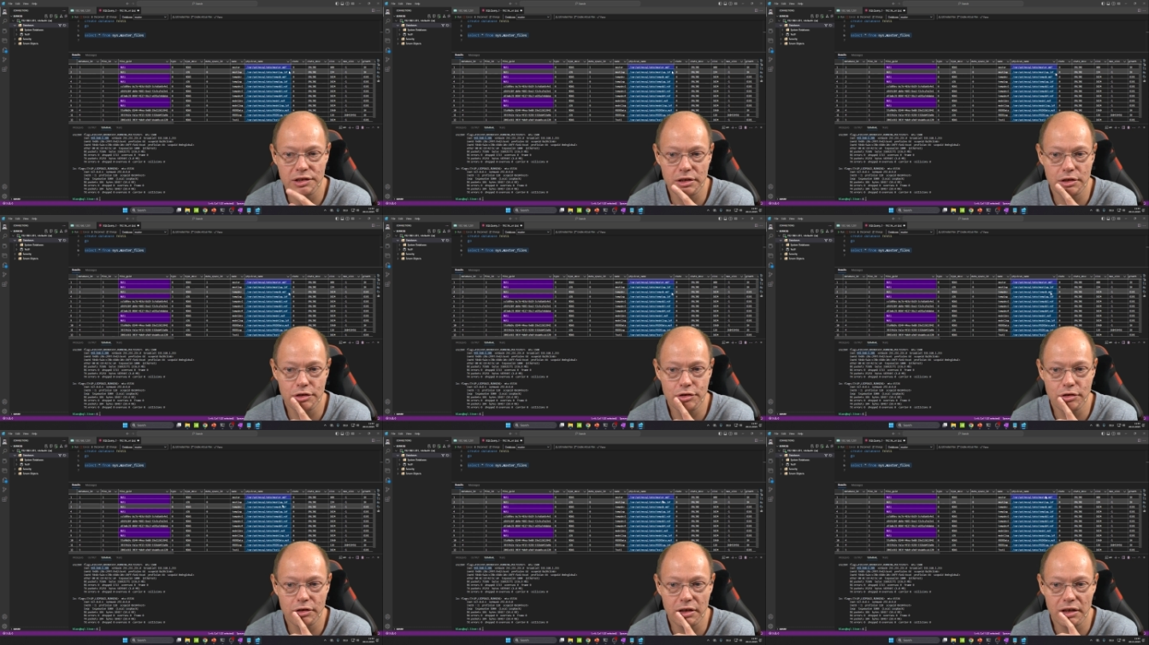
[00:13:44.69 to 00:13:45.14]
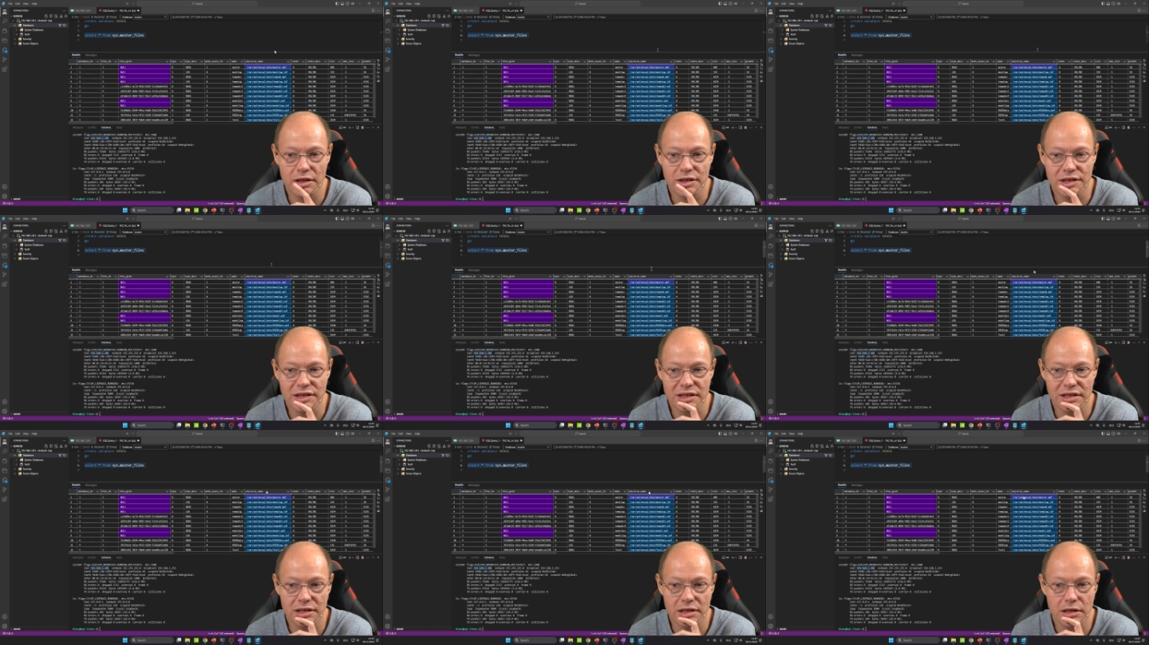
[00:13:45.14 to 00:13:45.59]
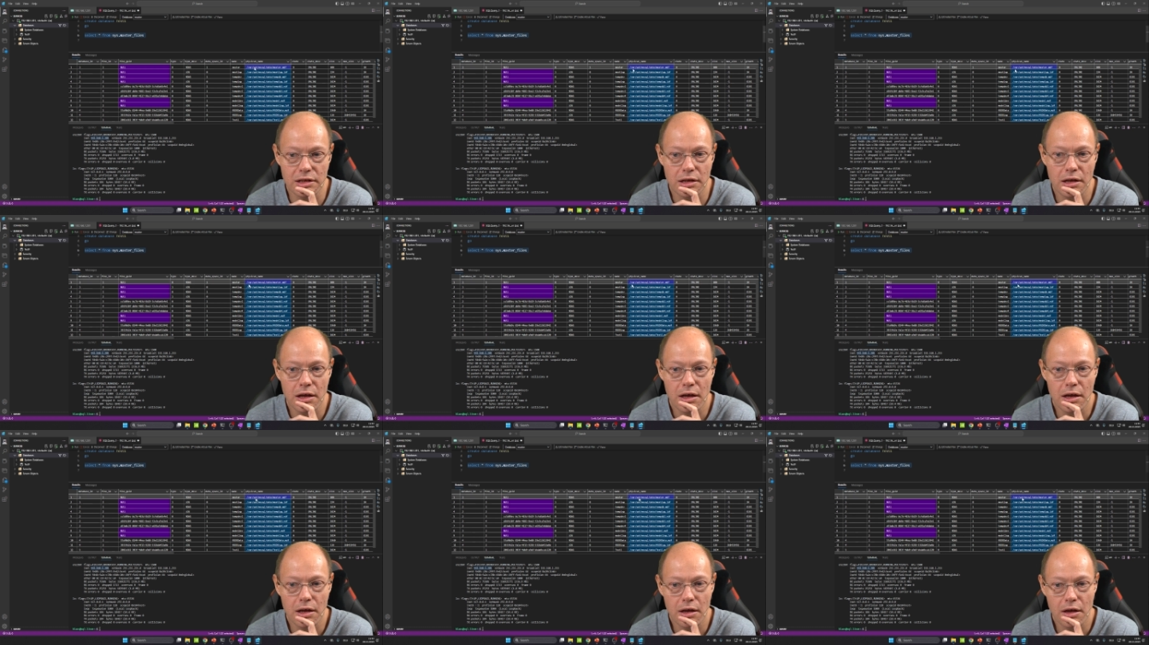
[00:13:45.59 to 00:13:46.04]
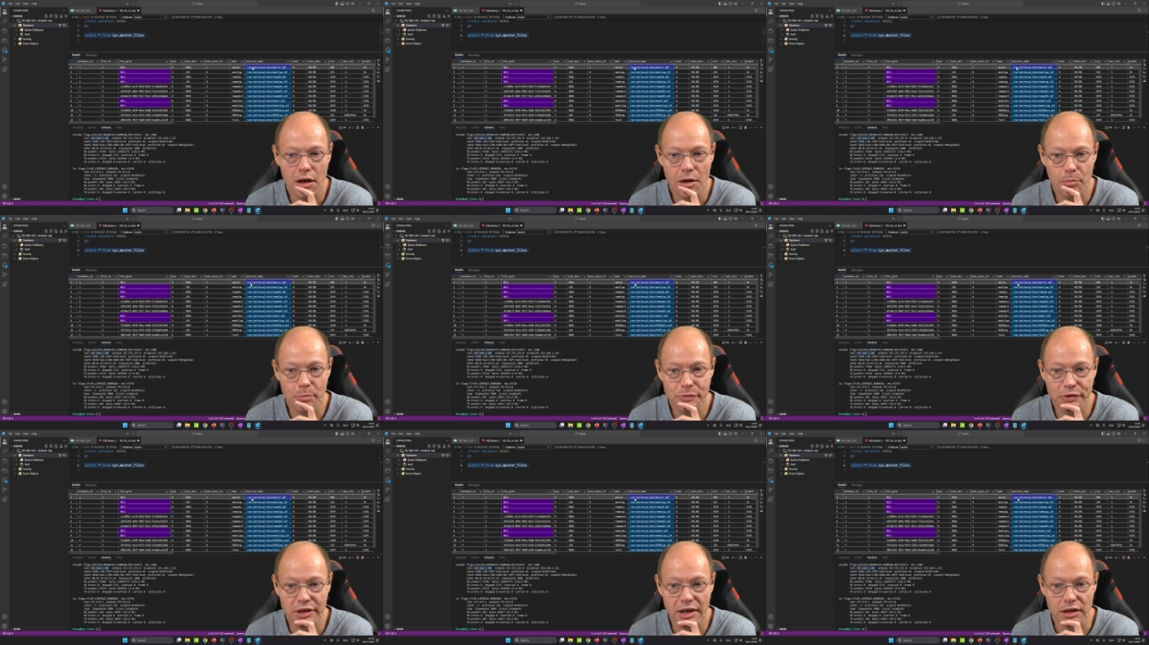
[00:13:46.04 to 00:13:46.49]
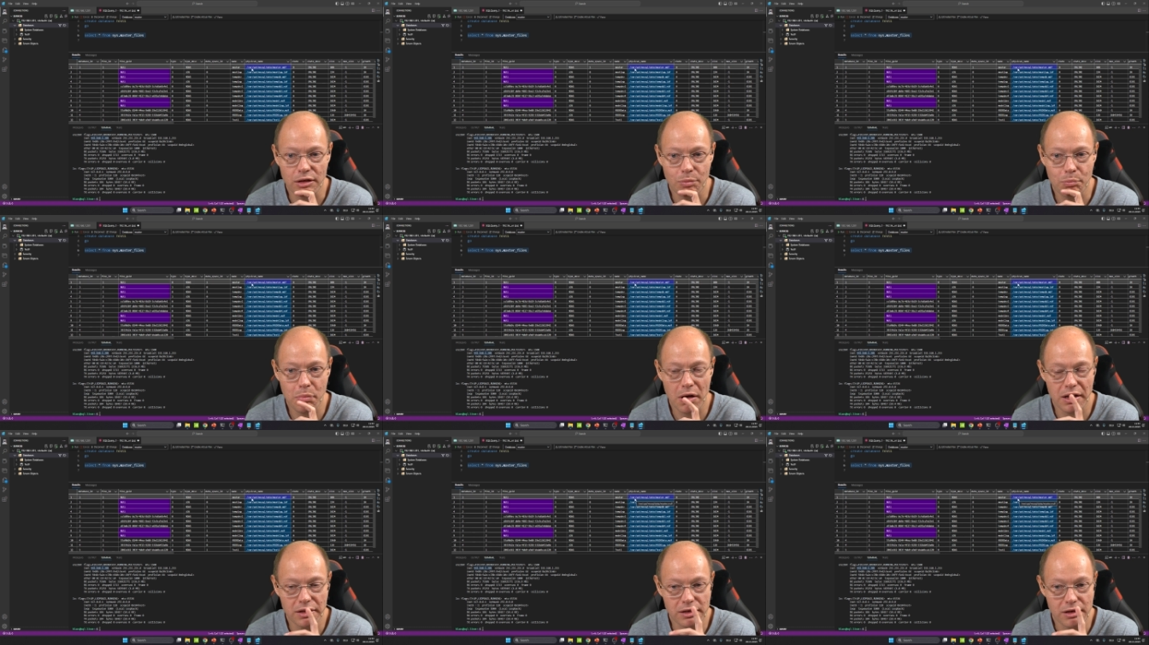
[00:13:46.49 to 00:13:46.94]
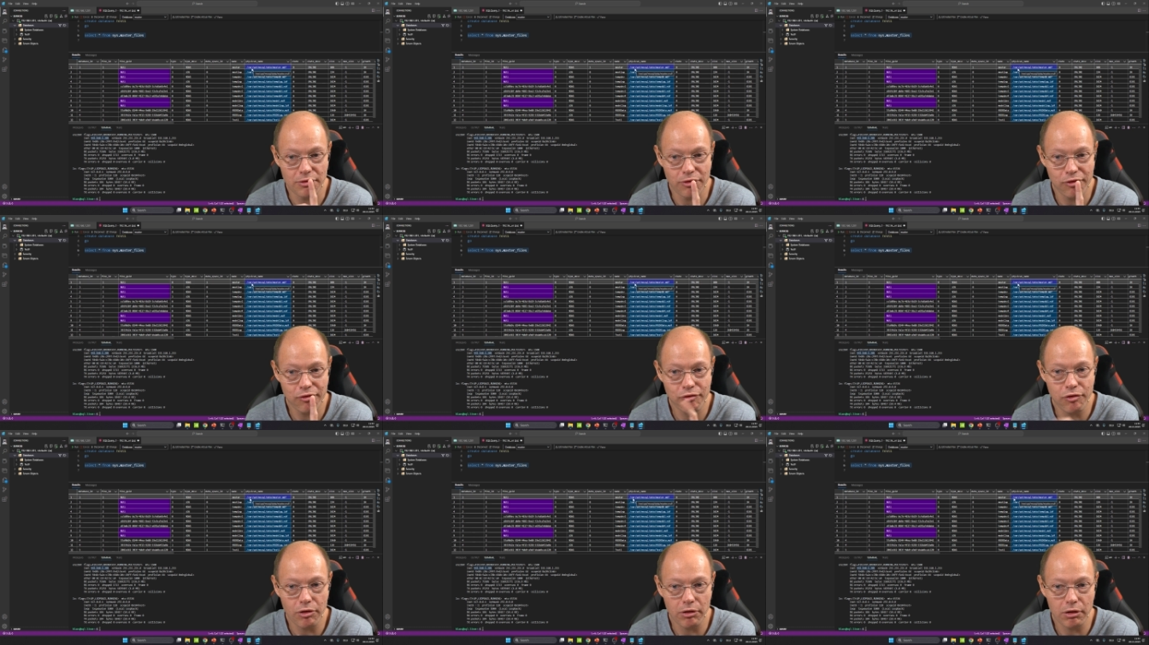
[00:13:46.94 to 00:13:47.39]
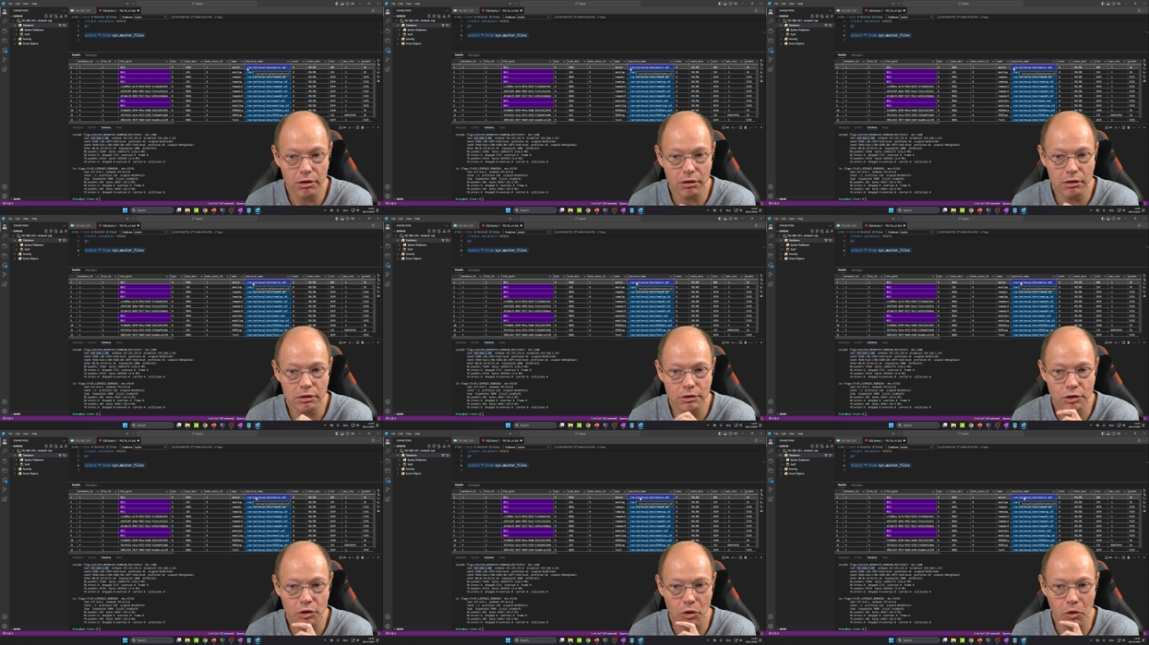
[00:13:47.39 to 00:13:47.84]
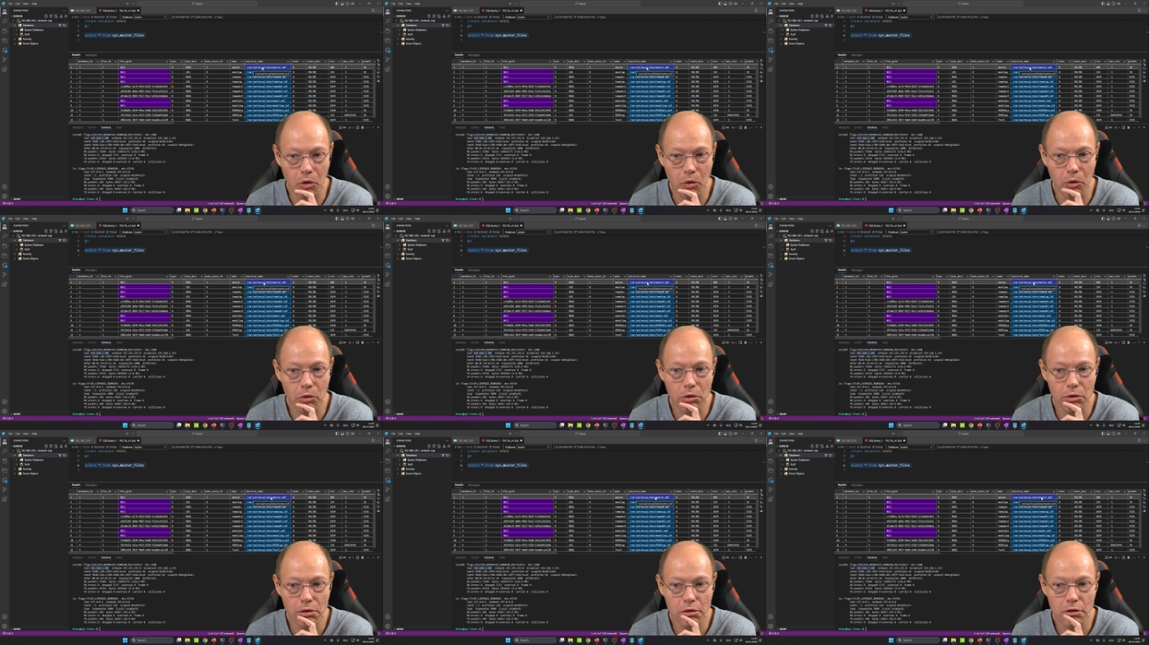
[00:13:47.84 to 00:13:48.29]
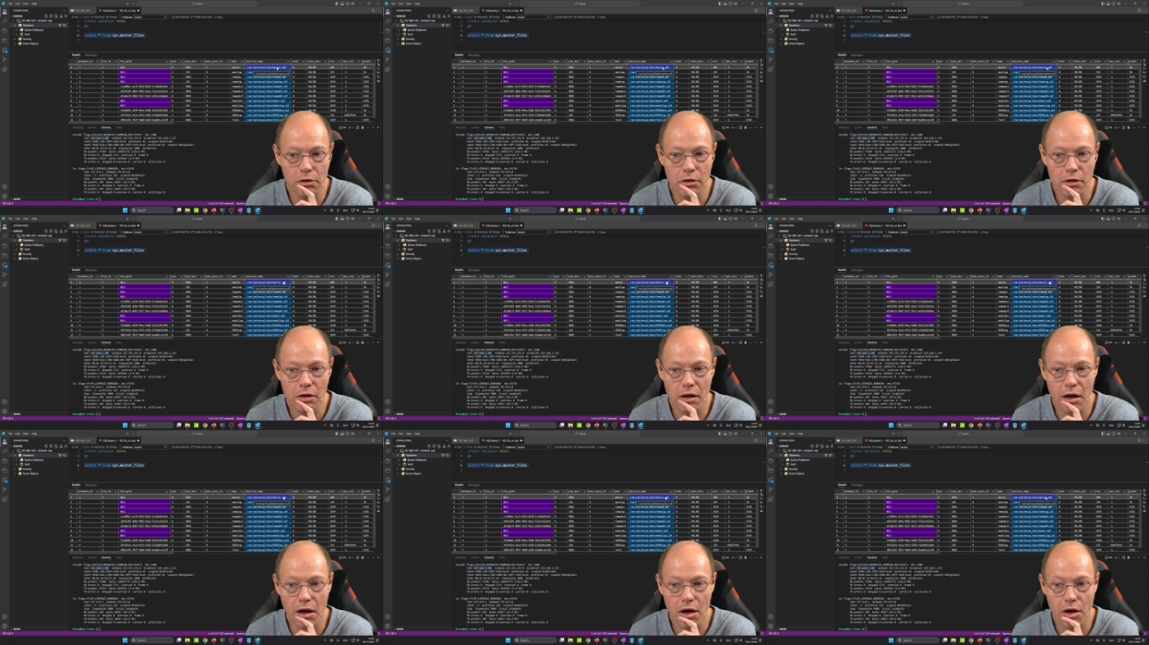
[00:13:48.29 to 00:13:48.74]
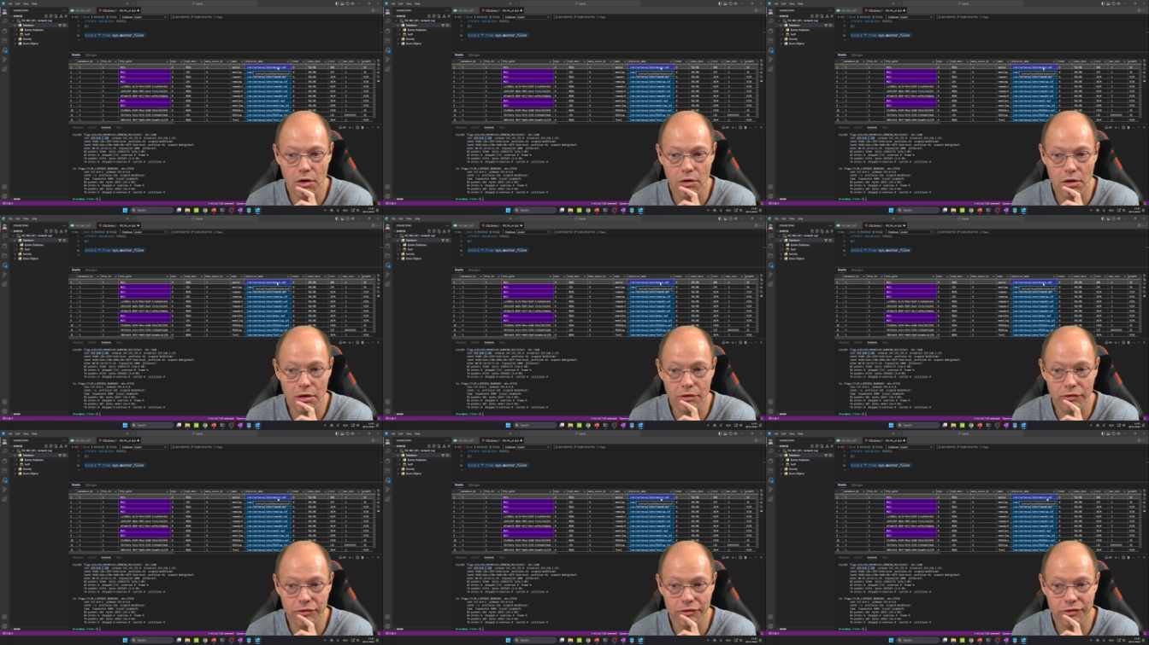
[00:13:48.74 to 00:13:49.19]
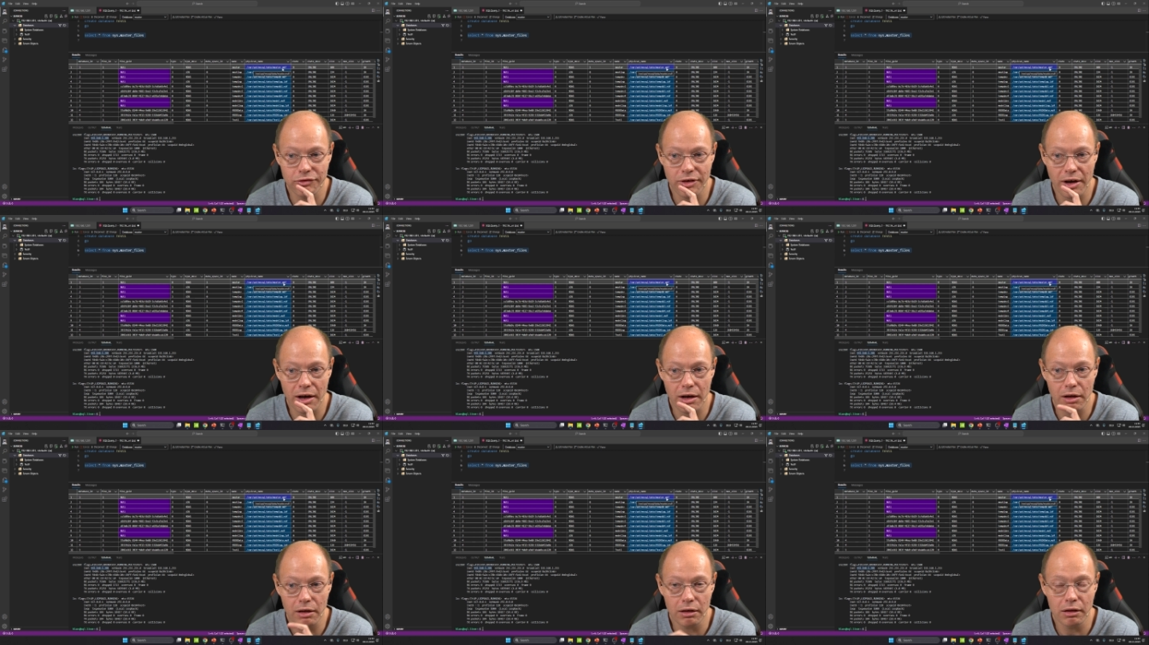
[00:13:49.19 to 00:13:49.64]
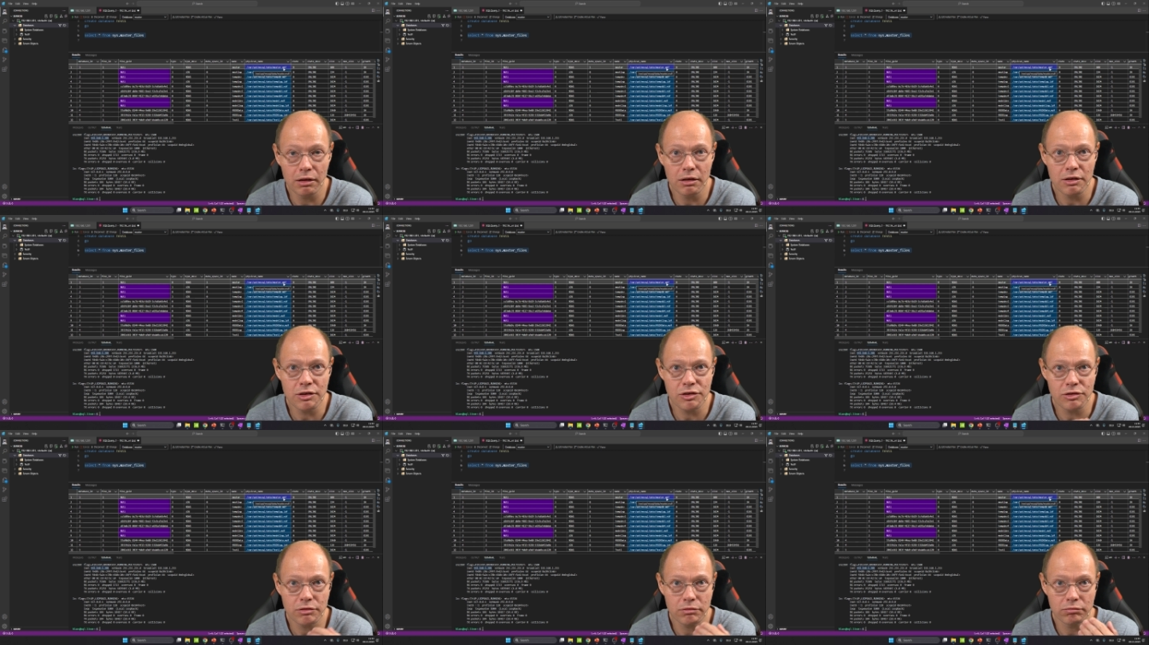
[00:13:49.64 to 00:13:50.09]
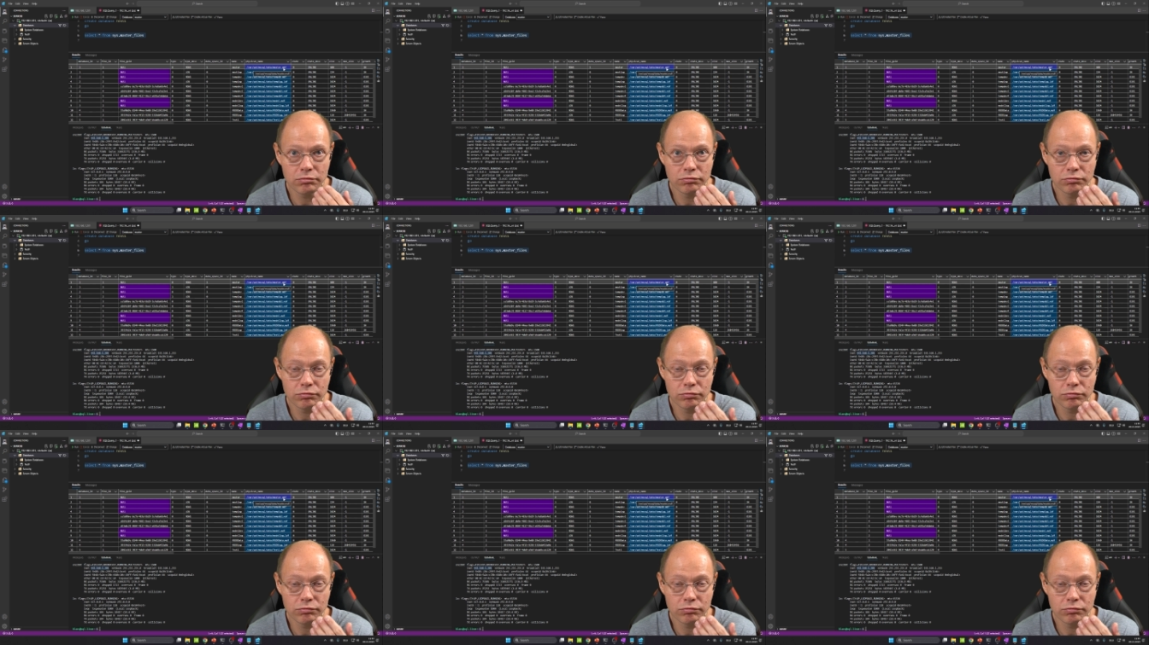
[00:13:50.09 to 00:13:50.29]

And you can see that by default, all our files